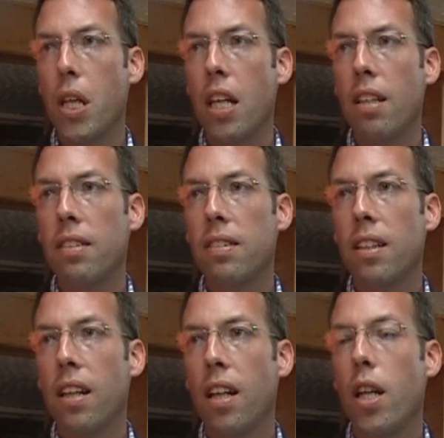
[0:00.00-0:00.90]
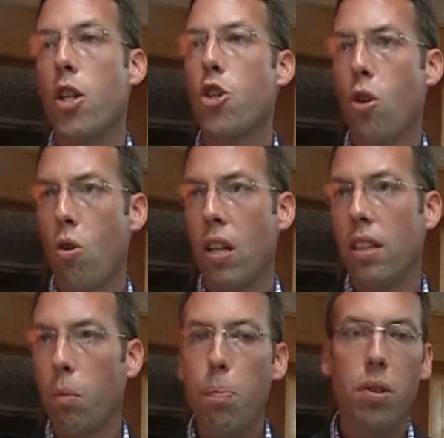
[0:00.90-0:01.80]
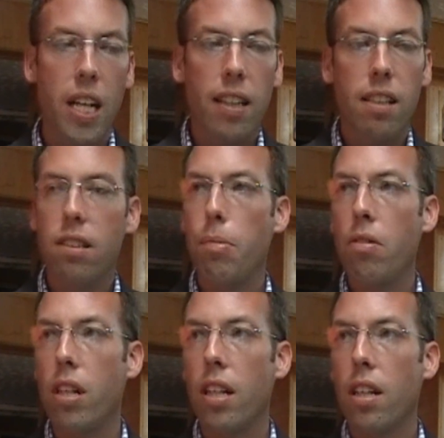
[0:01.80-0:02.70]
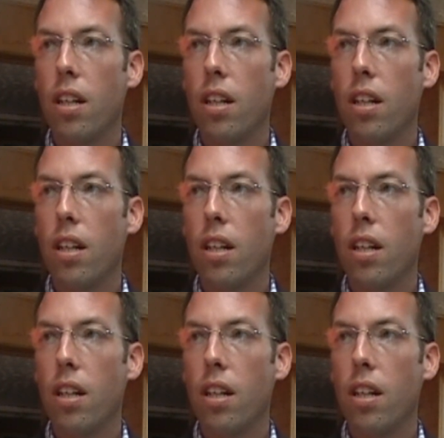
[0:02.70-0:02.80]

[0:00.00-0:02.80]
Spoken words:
be ensuring that we protect this community.